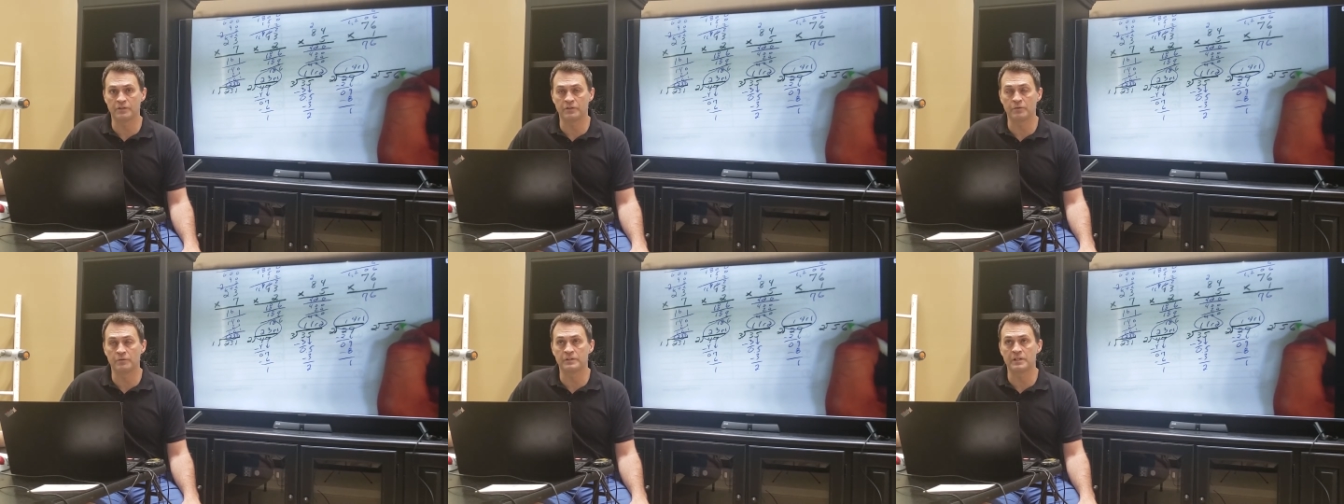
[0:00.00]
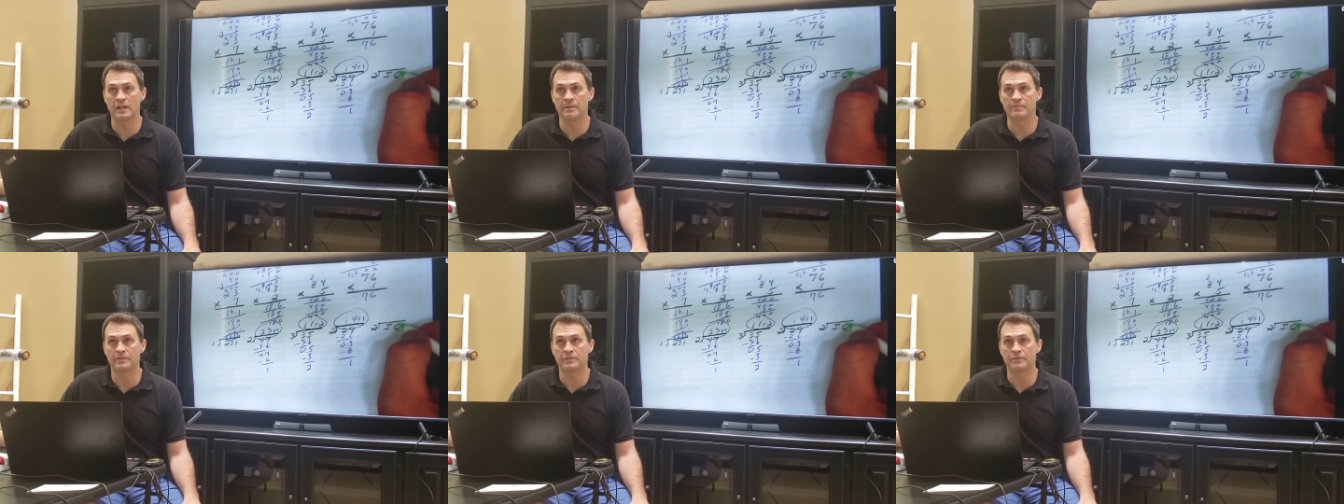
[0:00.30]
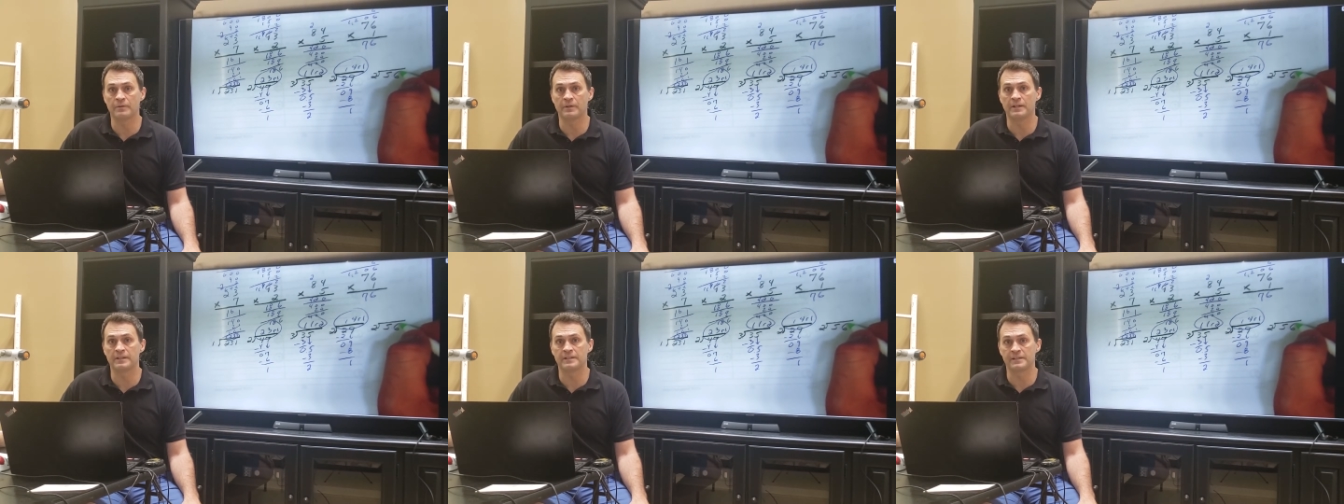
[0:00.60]
2 times
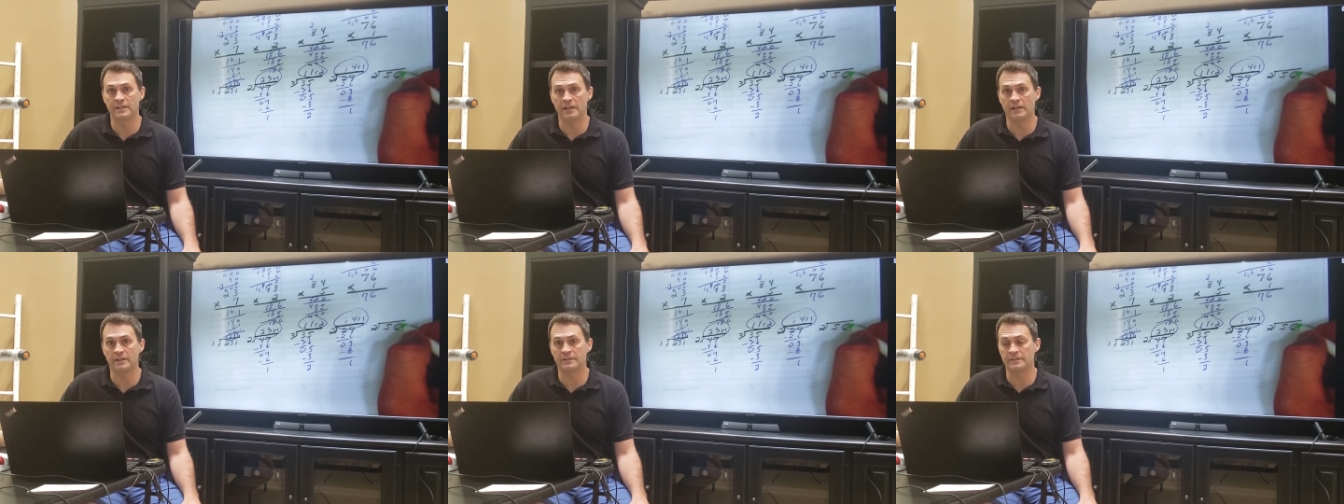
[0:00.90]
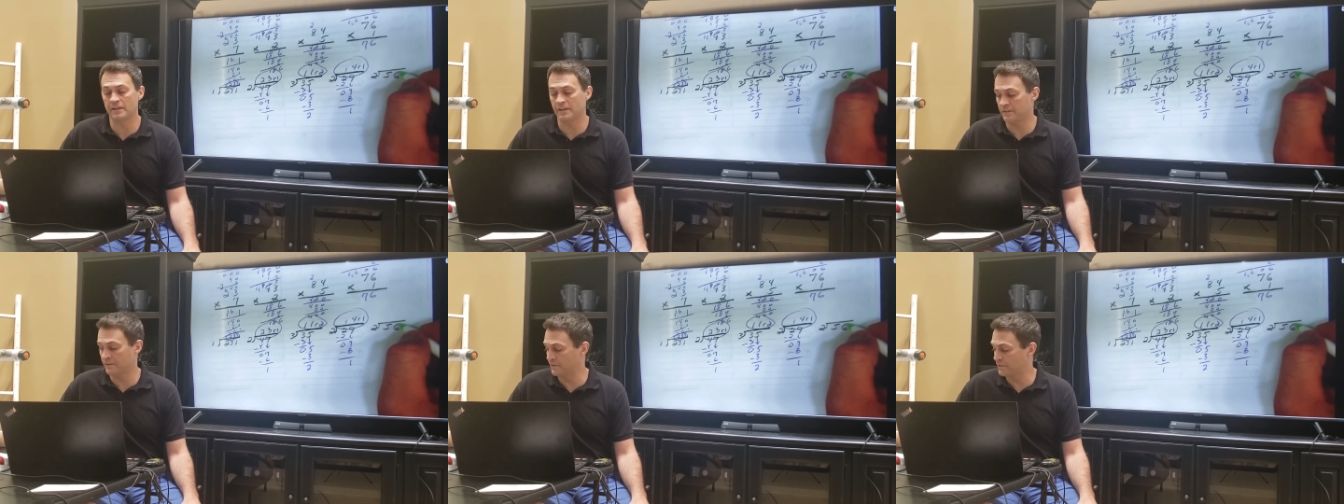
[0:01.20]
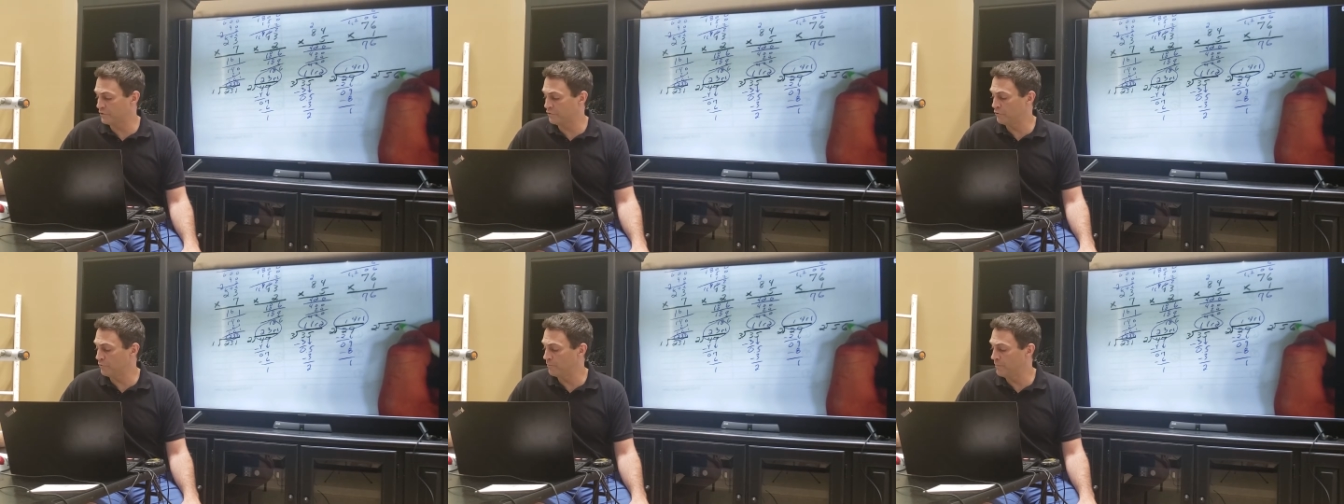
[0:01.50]
3 is 6. 6 is
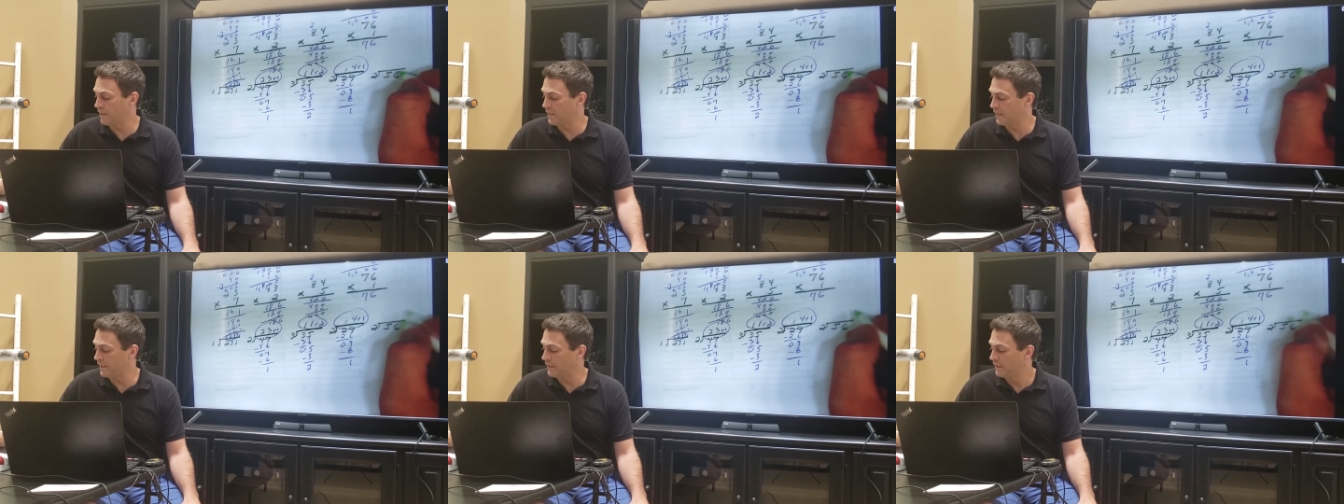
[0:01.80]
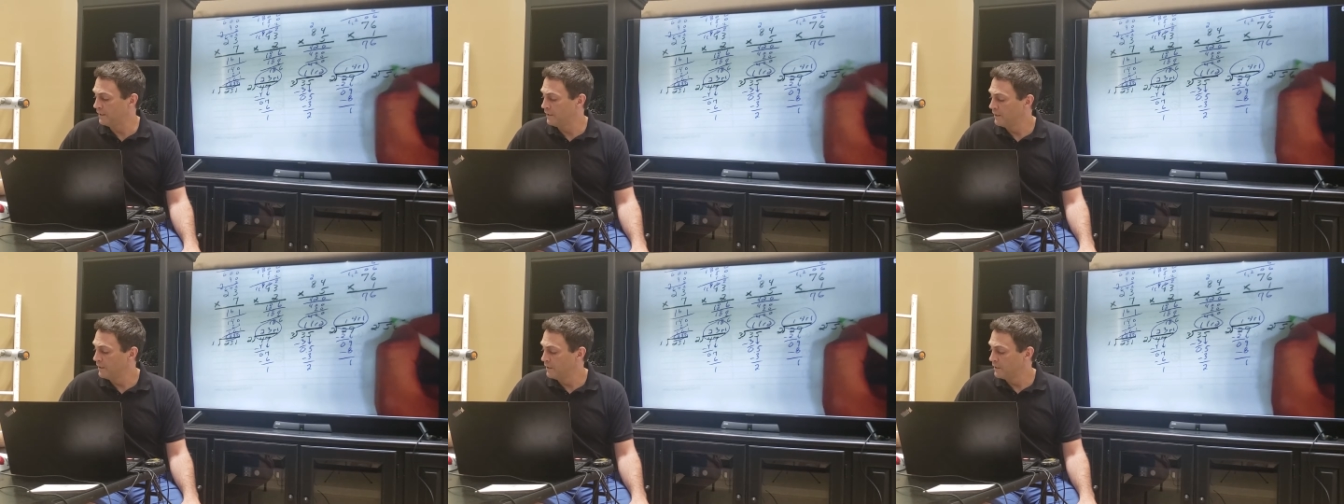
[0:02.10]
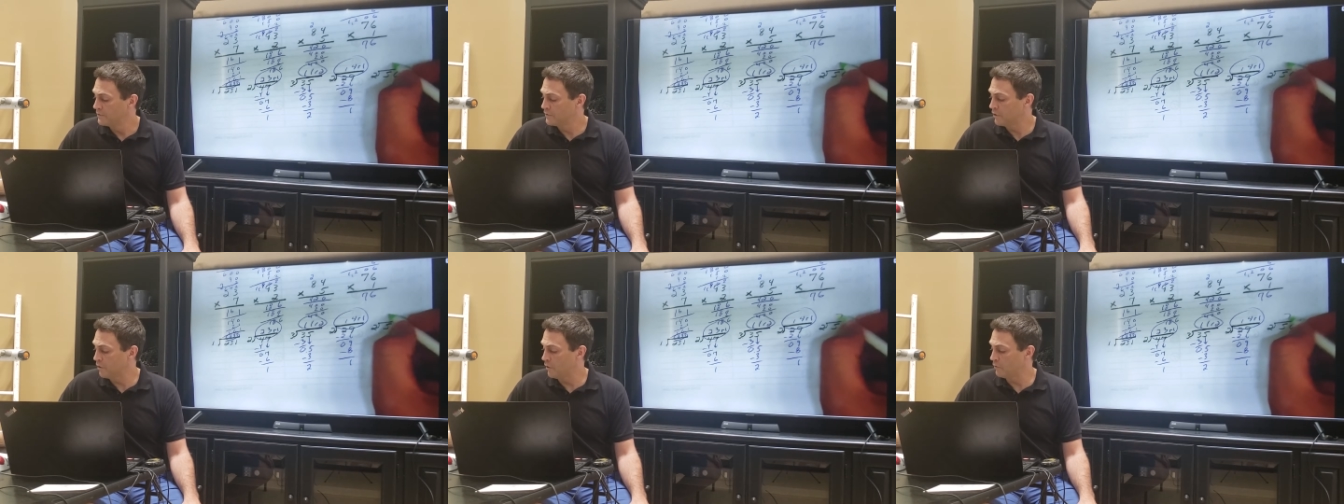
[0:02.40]
too big.
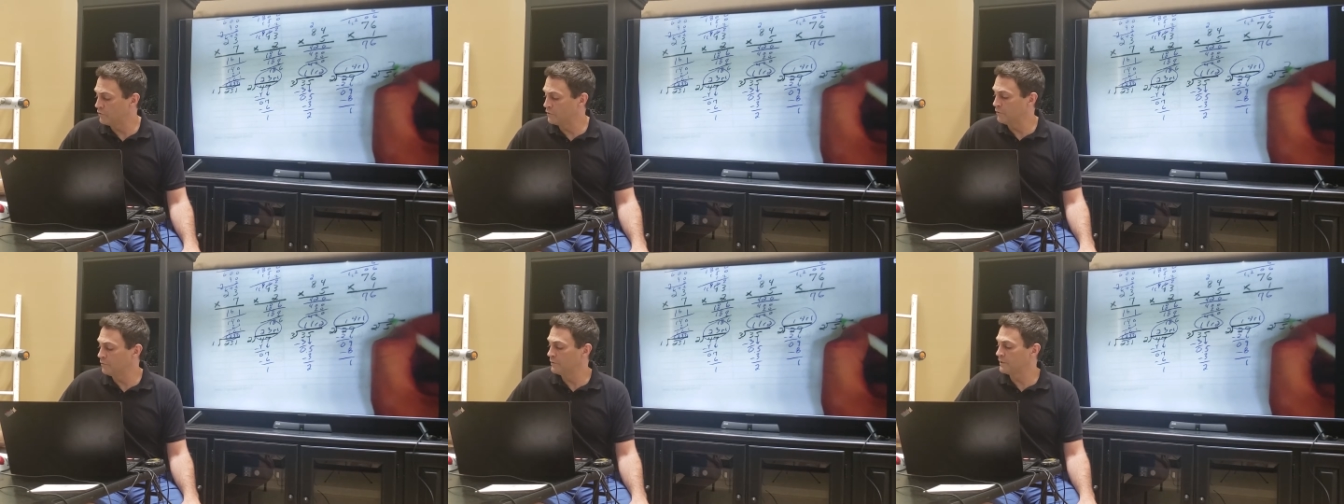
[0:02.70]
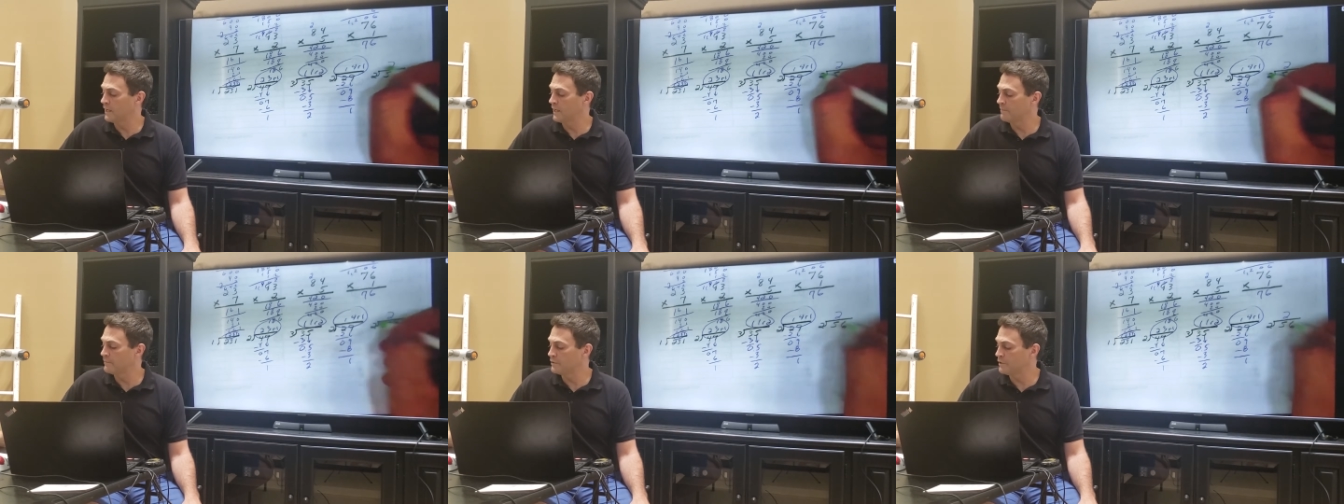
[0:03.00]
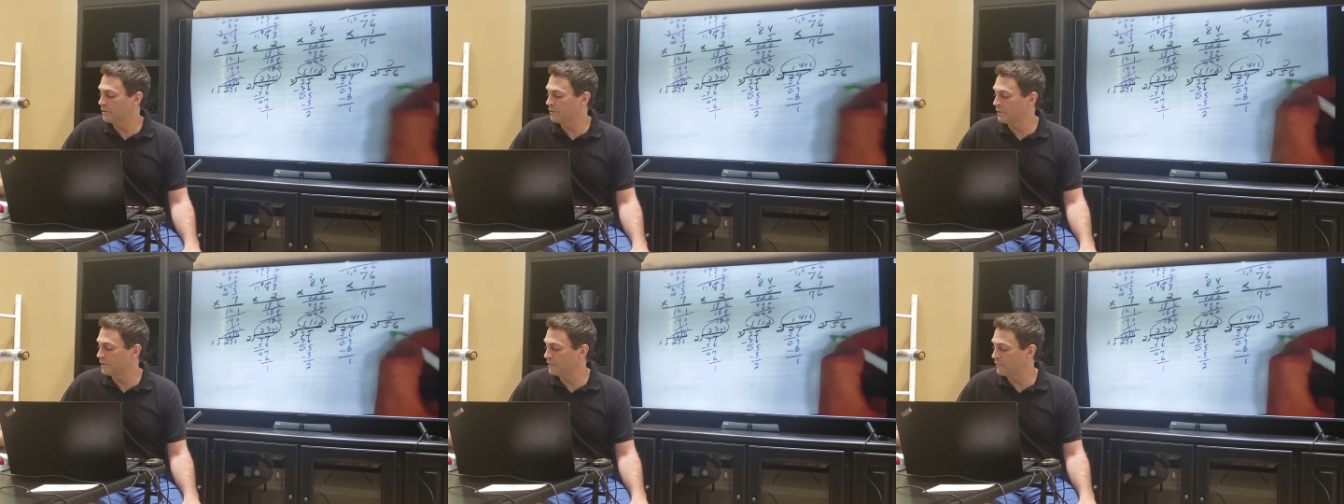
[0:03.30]
So 2 times
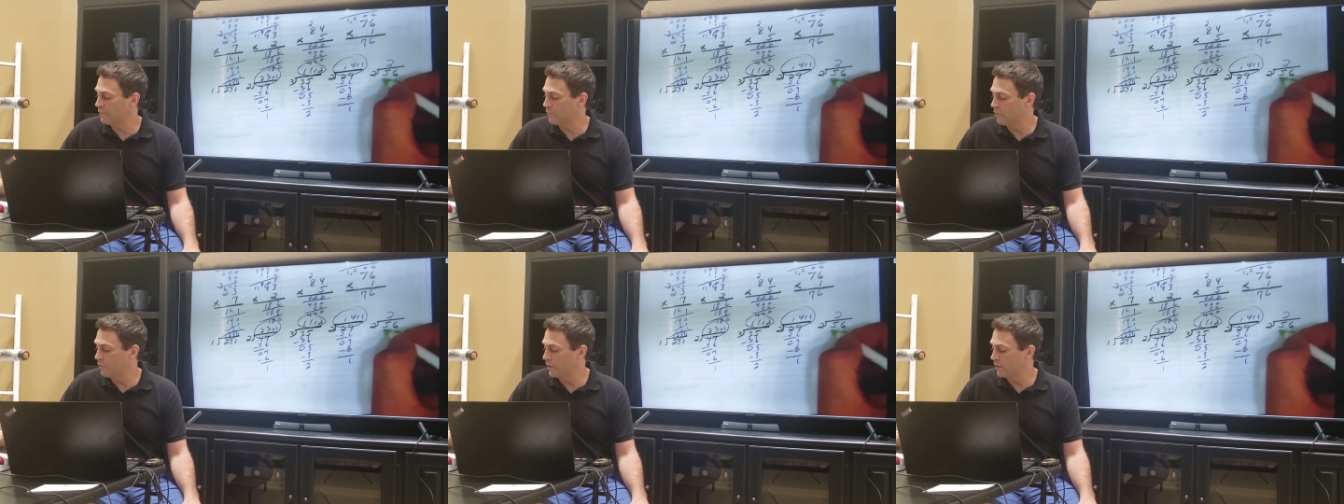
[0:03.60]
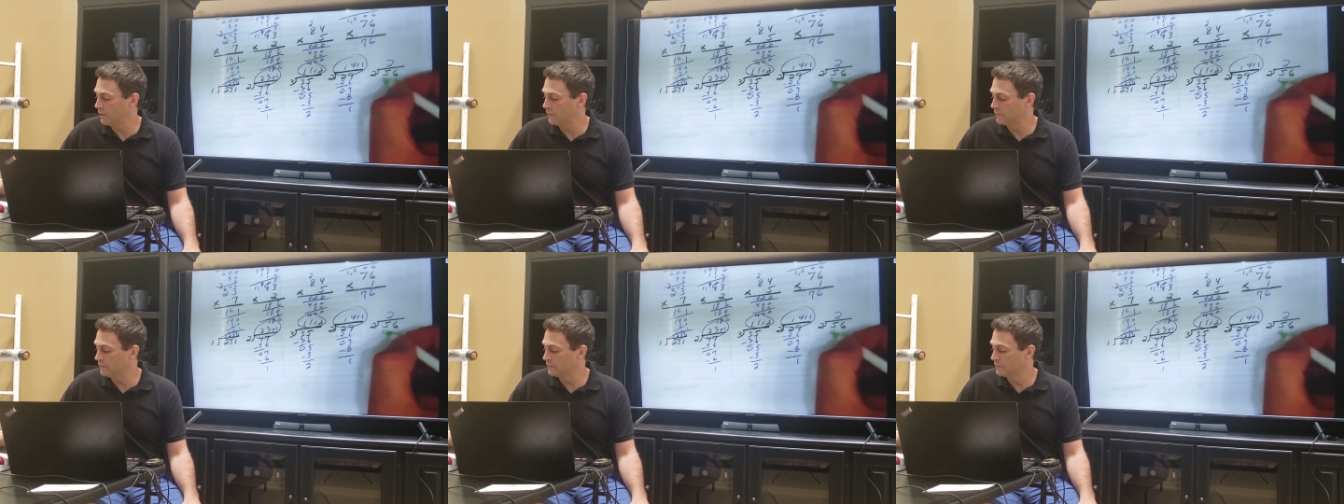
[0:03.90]
2 is 4.